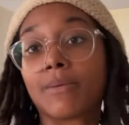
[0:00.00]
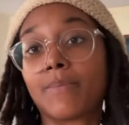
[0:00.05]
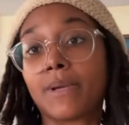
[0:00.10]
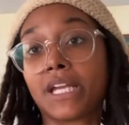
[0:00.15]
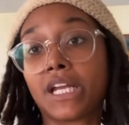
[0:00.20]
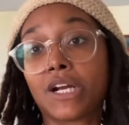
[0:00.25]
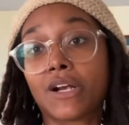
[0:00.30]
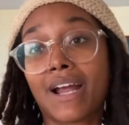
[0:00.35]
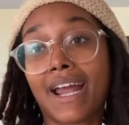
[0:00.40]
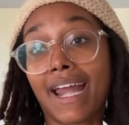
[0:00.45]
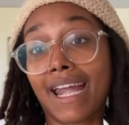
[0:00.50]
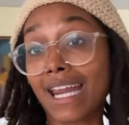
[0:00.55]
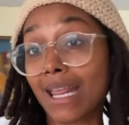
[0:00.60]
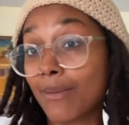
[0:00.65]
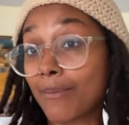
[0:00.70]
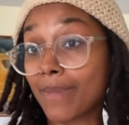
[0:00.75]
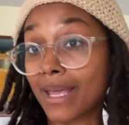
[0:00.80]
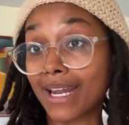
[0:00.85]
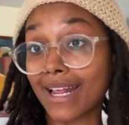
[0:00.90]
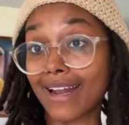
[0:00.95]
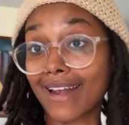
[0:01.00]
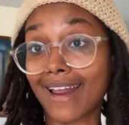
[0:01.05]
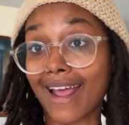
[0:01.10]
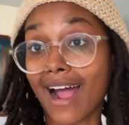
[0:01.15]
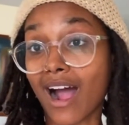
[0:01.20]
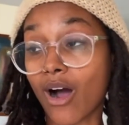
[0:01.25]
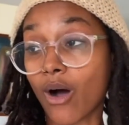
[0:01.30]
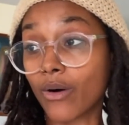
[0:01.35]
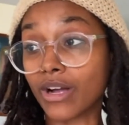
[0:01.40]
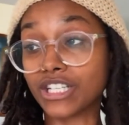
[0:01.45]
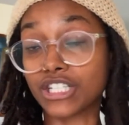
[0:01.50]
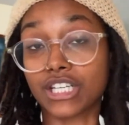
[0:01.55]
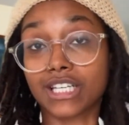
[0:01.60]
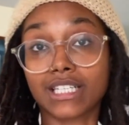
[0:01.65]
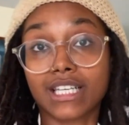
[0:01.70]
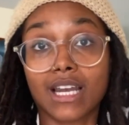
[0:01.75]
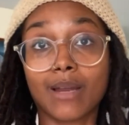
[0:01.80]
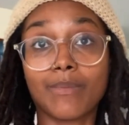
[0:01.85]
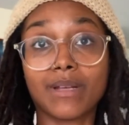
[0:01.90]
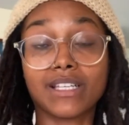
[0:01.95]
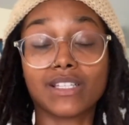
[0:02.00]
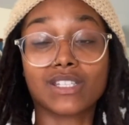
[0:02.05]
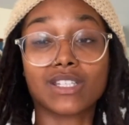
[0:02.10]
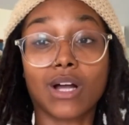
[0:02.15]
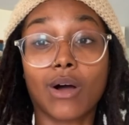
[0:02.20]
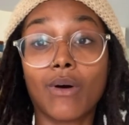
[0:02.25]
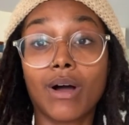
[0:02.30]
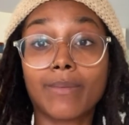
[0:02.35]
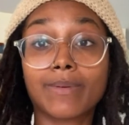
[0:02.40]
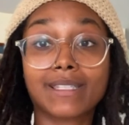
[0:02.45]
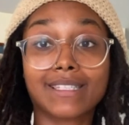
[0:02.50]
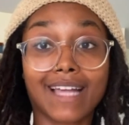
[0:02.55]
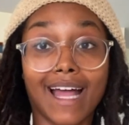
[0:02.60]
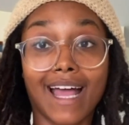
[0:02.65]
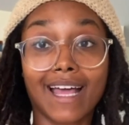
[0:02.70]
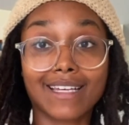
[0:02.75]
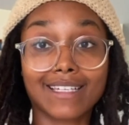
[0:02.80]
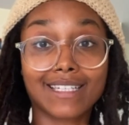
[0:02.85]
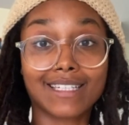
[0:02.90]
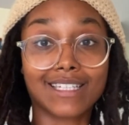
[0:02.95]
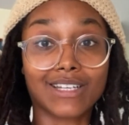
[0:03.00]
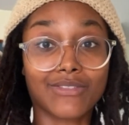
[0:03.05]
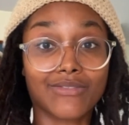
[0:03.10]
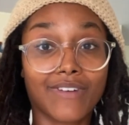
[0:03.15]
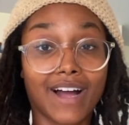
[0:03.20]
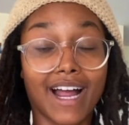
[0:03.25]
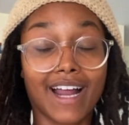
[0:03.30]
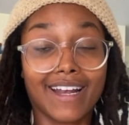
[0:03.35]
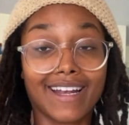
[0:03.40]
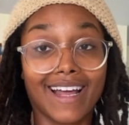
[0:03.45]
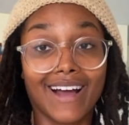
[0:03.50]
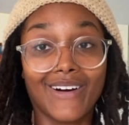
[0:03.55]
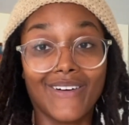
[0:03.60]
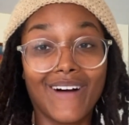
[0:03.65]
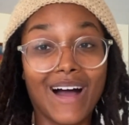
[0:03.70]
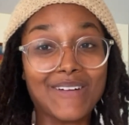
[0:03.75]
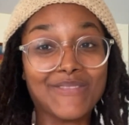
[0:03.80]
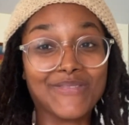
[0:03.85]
be here any minute now and she's gonna be so upset to find out I'm